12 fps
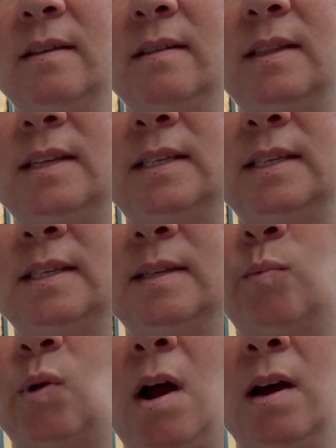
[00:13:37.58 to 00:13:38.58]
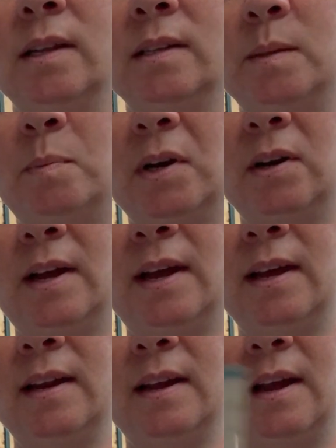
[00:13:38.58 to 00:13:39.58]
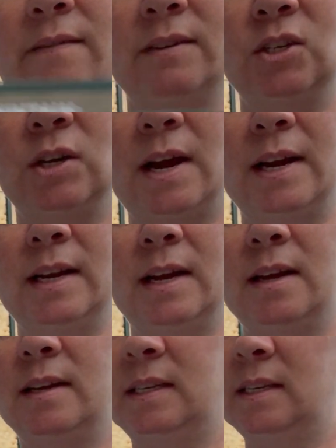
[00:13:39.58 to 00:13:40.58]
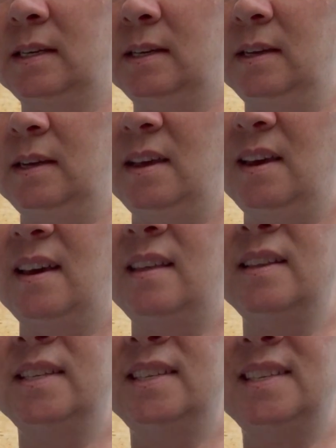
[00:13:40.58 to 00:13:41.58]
This is a bronze butterhead I haven't tried yet. And this is